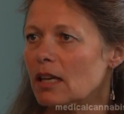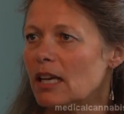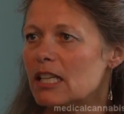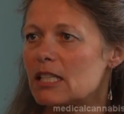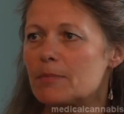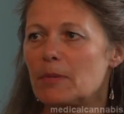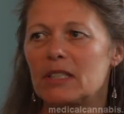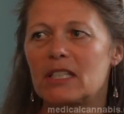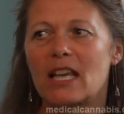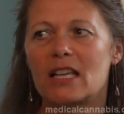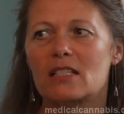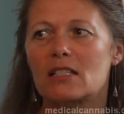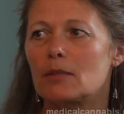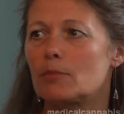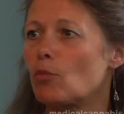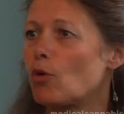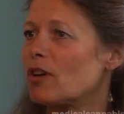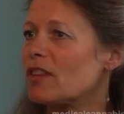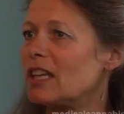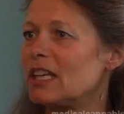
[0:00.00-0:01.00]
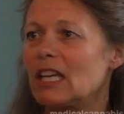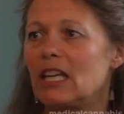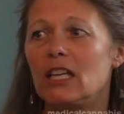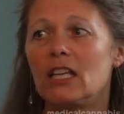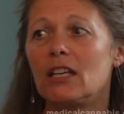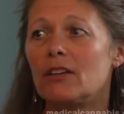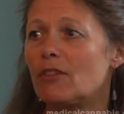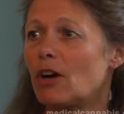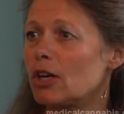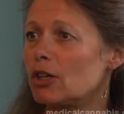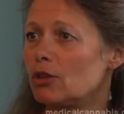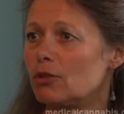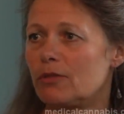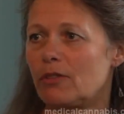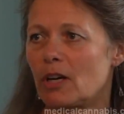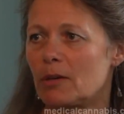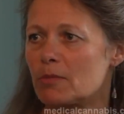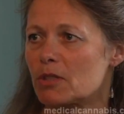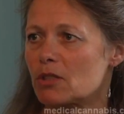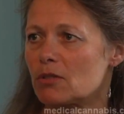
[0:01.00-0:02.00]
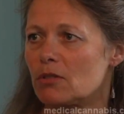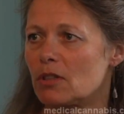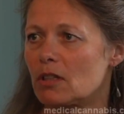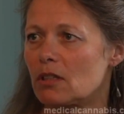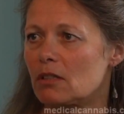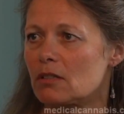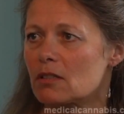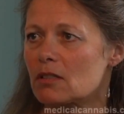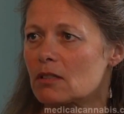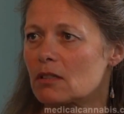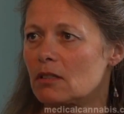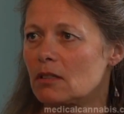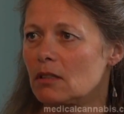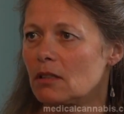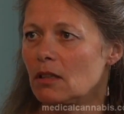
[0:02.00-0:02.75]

It's been tested more than any of our new pharmaceuticals.